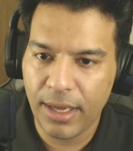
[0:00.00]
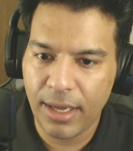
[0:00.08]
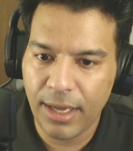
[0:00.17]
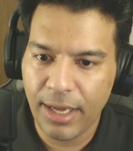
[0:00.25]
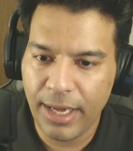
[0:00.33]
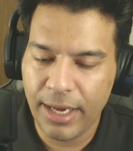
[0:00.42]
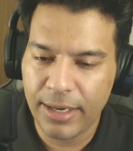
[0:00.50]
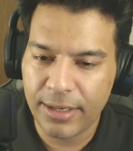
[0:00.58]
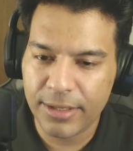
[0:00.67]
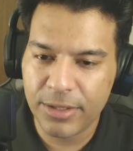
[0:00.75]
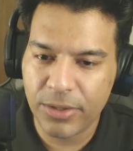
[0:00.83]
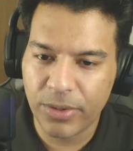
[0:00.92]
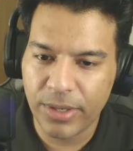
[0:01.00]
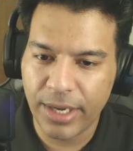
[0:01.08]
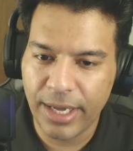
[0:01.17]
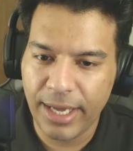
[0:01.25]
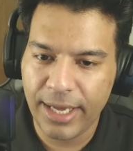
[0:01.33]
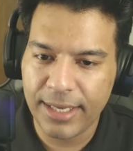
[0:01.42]
A underscore
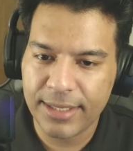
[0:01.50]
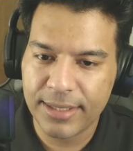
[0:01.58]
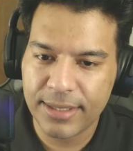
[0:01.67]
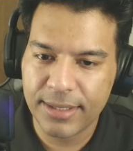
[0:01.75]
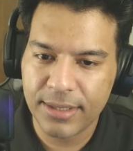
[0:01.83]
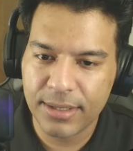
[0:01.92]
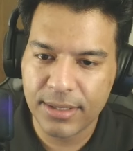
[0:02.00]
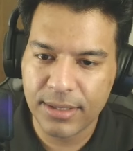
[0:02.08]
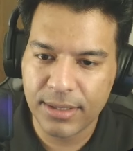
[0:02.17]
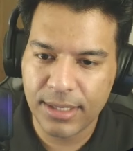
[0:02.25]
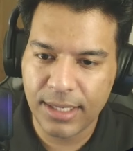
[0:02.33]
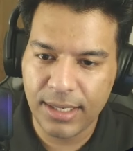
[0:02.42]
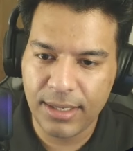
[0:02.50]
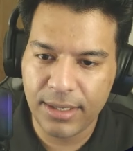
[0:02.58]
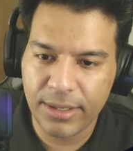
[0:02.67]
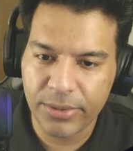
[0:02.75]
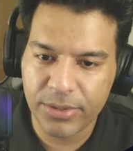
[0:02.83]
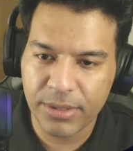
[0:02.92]
x, I'll
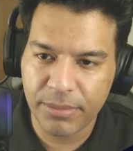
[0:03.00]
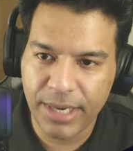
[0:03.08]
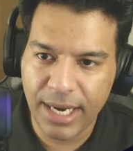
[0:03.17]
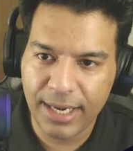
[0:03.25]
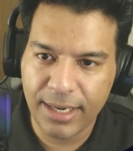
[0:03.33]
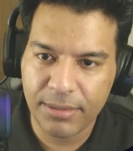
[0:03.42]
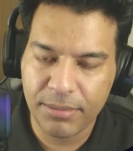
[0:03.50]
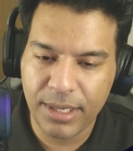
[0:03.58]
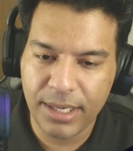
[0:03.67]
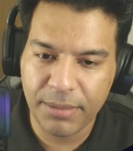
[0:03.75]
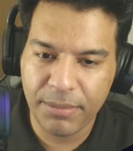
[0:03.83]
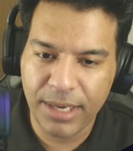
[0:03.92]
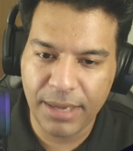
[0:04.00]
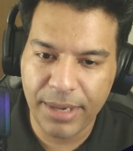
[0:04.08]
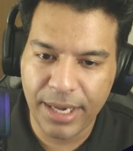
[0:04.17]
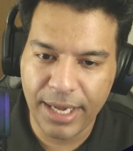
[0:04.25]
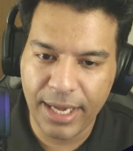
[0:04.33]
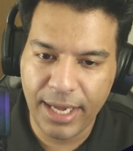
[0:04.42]
do some bracket, multiply
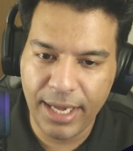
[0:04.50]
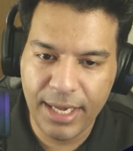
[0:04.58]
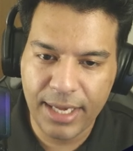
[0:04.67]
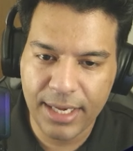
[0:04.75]
by A,